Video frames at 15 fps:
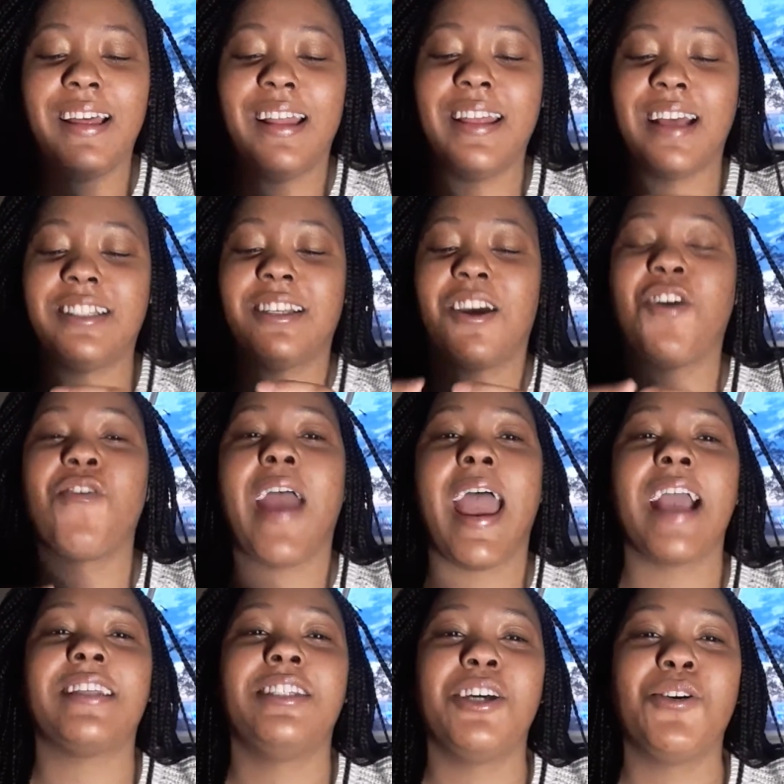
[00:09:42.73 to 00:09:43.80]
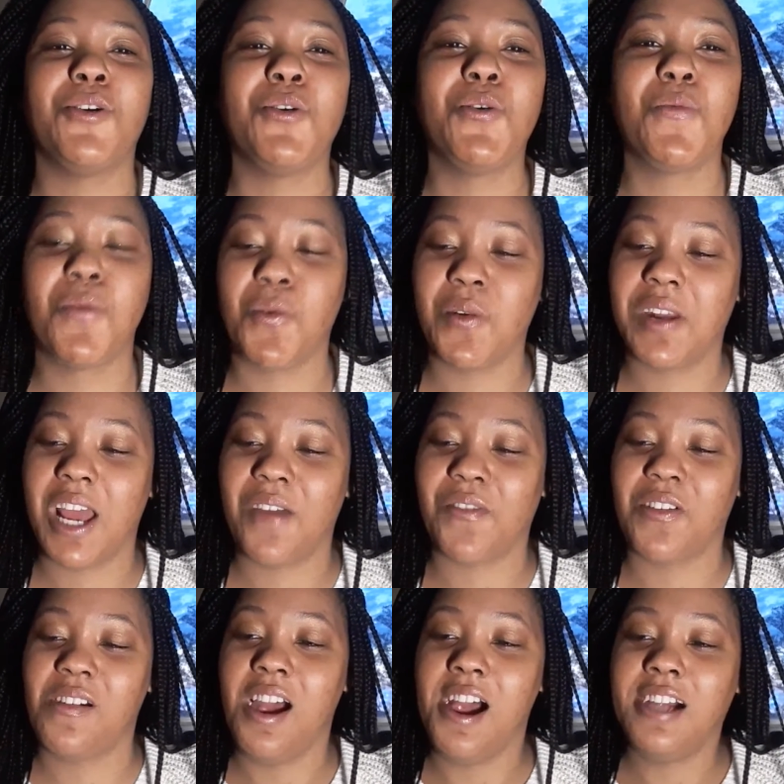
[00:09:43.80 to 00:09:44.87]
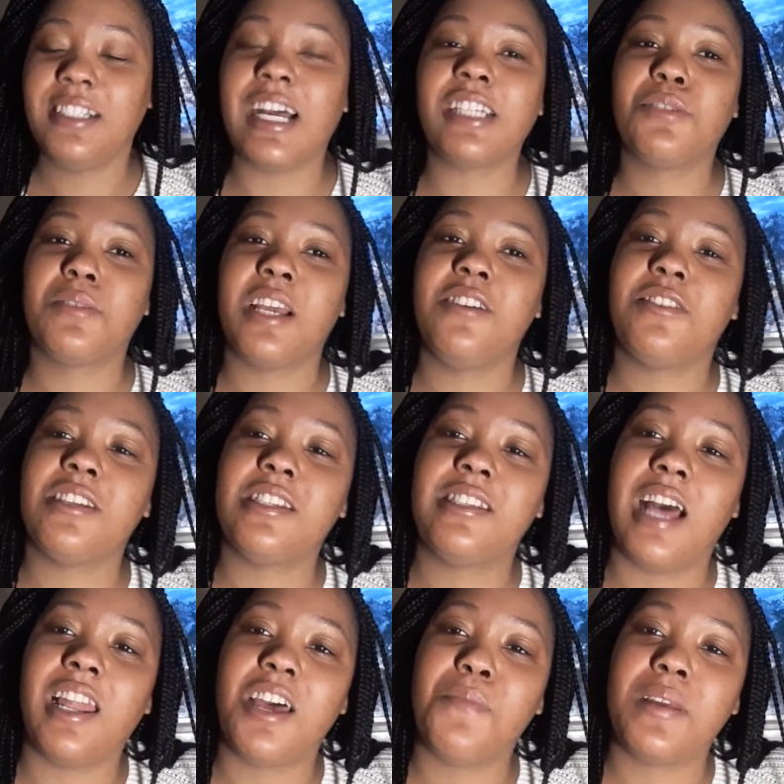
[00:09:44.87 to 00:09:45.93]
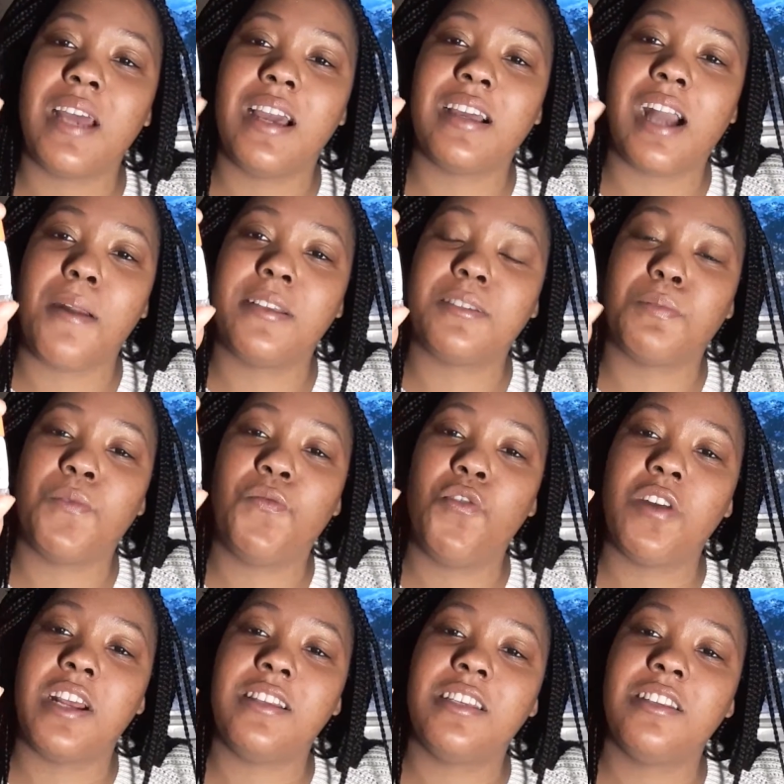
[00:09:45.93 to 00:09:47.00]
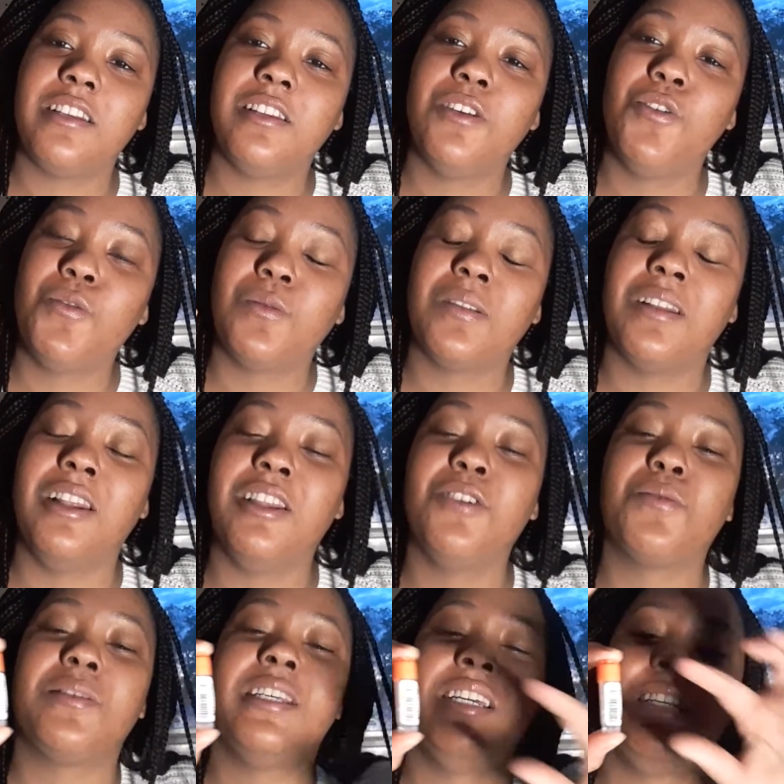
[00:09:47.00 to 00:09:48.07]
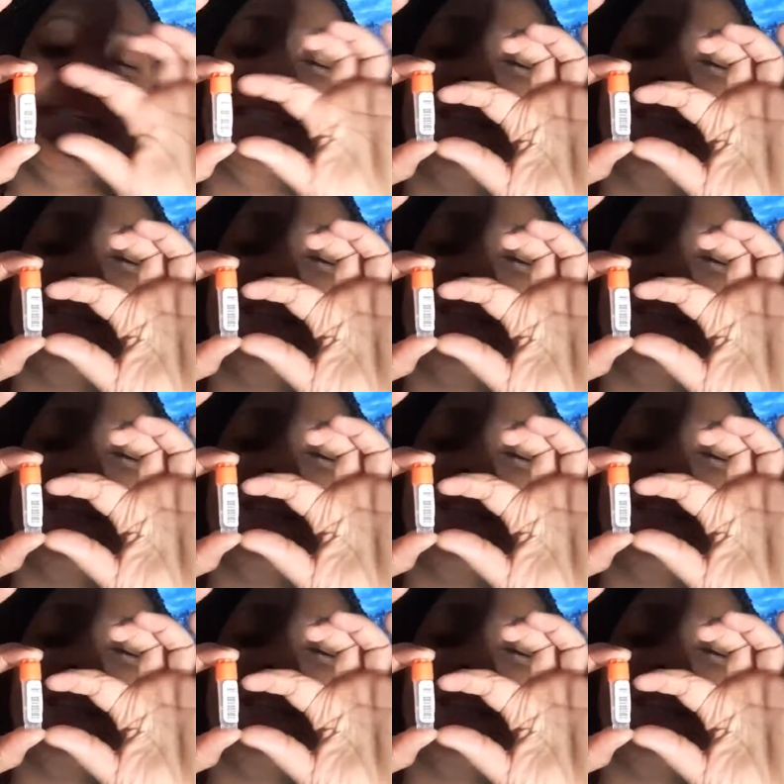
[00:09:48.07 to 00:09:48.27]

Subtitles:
That's the crack tube, or whatever. That's what they used to sell them, and I guess before they did the little teeny